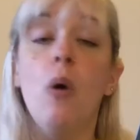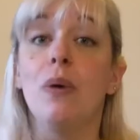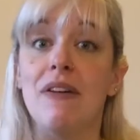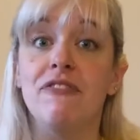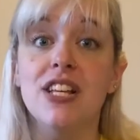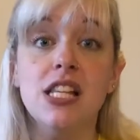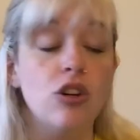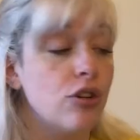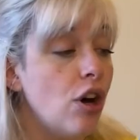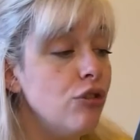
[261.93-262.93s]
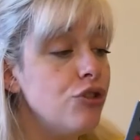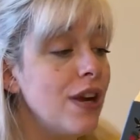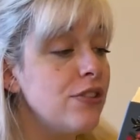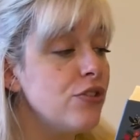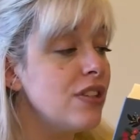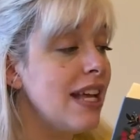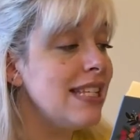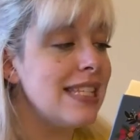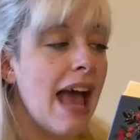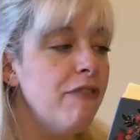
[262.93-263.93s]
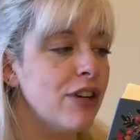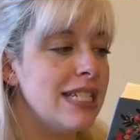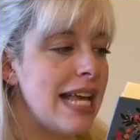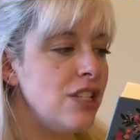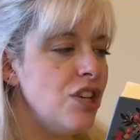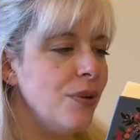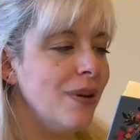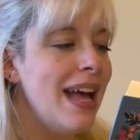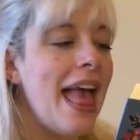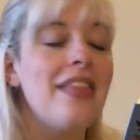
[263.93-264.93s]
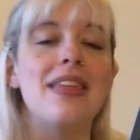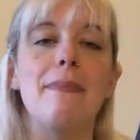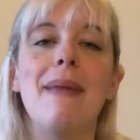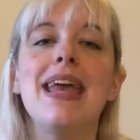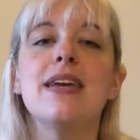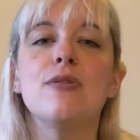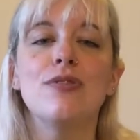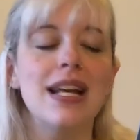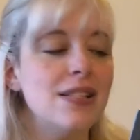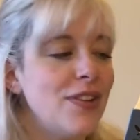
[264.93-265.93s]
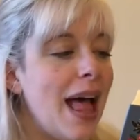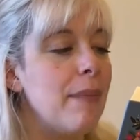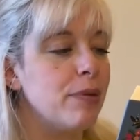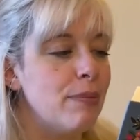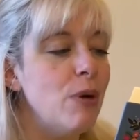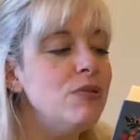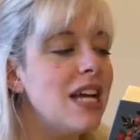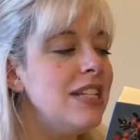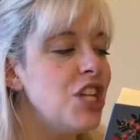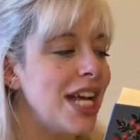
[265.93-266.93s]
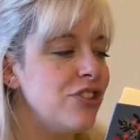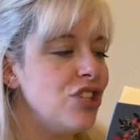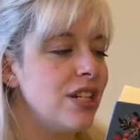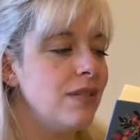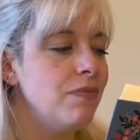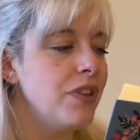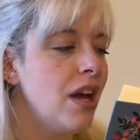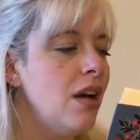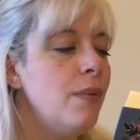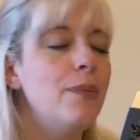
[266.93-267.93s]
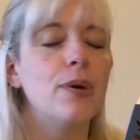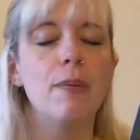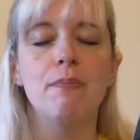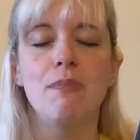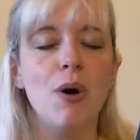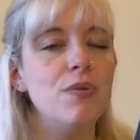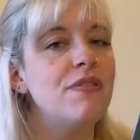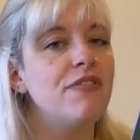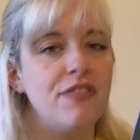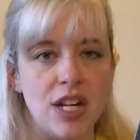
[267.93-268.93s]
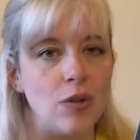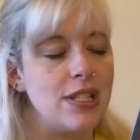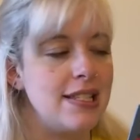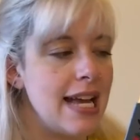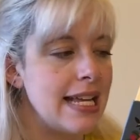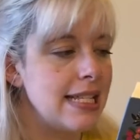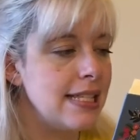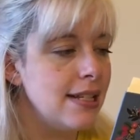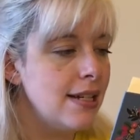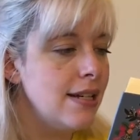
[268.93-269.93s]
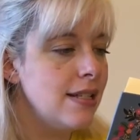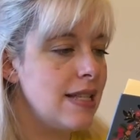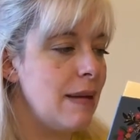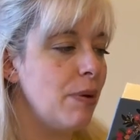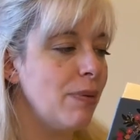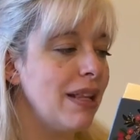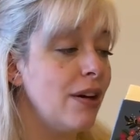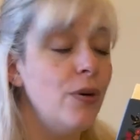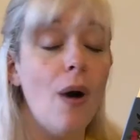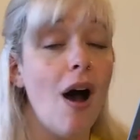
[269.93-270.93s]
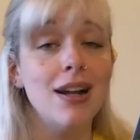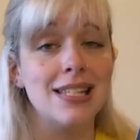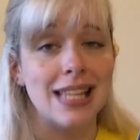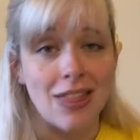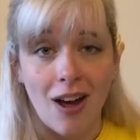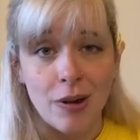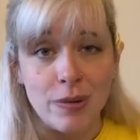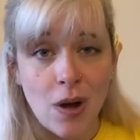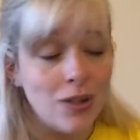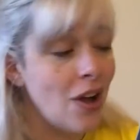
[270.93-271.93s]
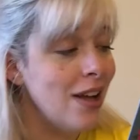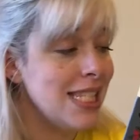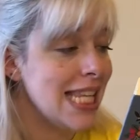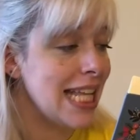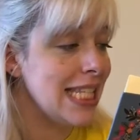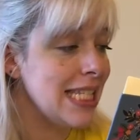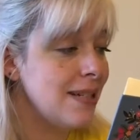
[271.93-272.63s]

We have physical culture exercises every day, too. They make you graceful and promote digestion. Promote fiddlesticks, said Marilla, who honestly thought it was all nonsense